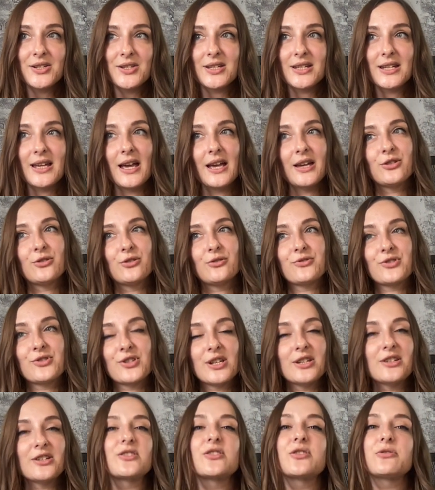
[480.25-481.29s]
kind of
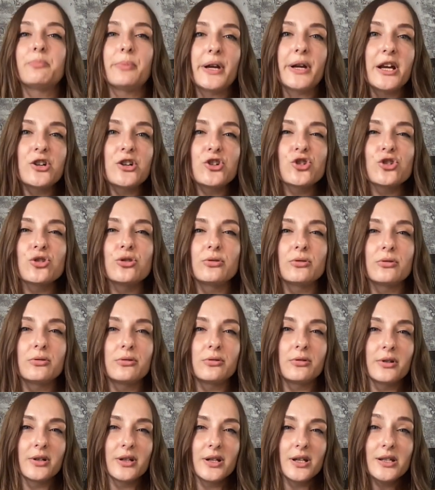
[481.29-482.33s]
set expression
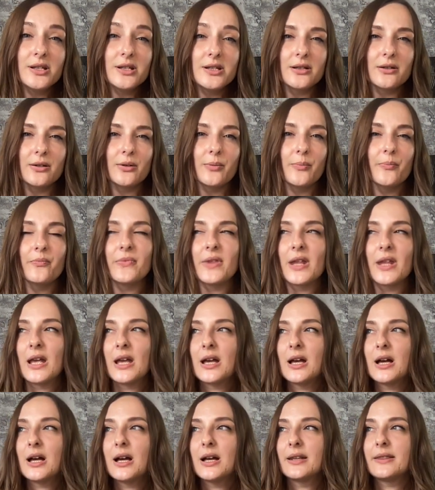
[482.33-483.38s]
or idiom
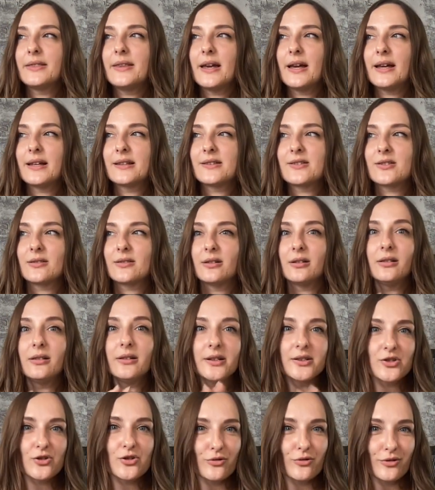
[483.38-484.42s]
that
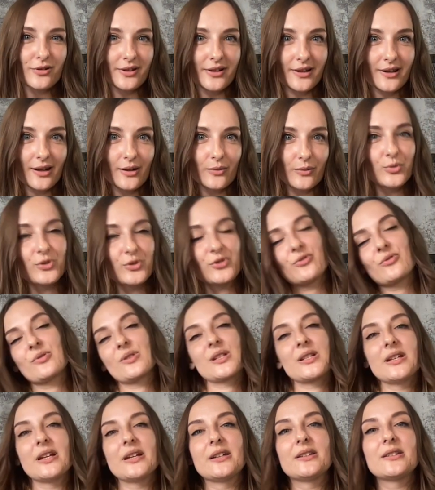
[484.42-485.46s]
literally can be
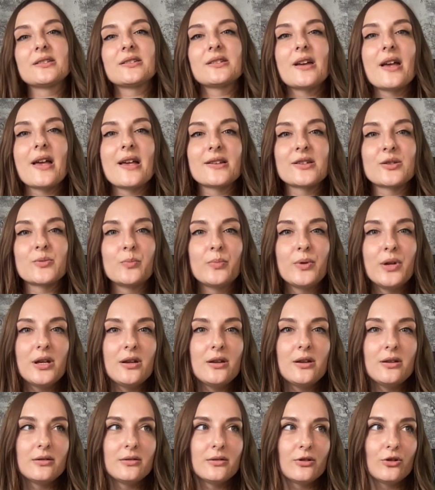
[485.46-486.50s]
translated as
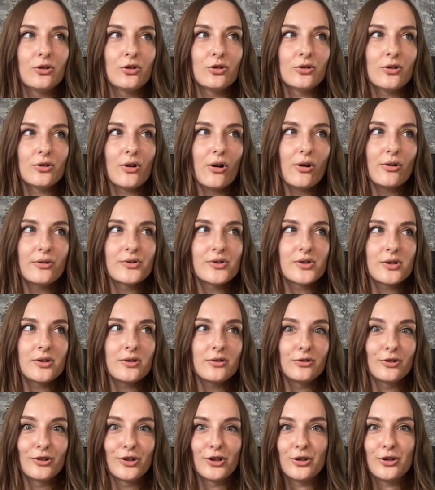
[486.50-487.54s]
being not
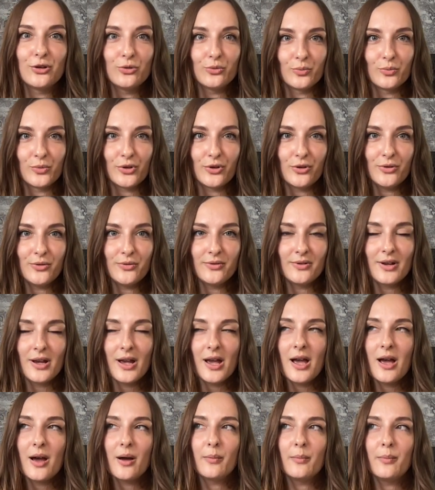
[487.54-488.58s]
in humor,
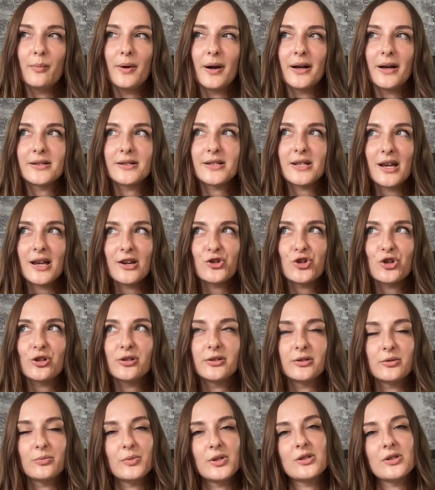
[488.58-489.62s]
but actually
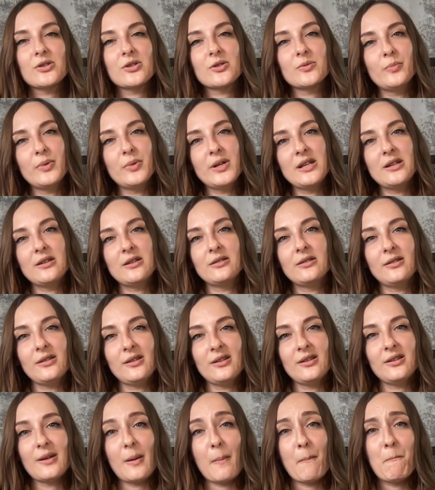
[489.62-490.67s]
it means being
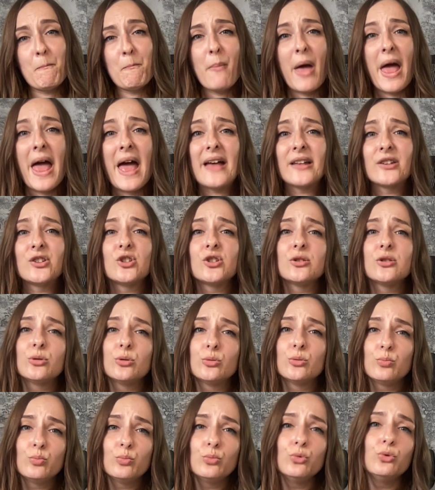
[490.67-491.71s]
in a bad
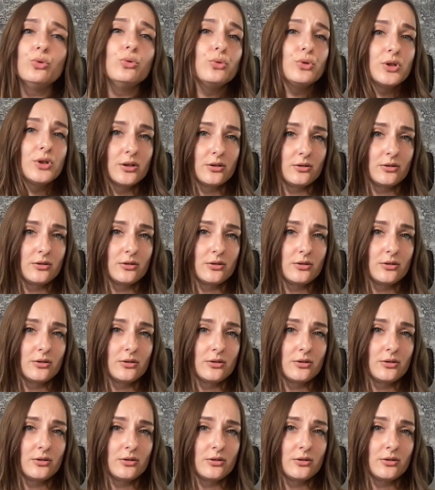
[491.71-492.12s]
mood.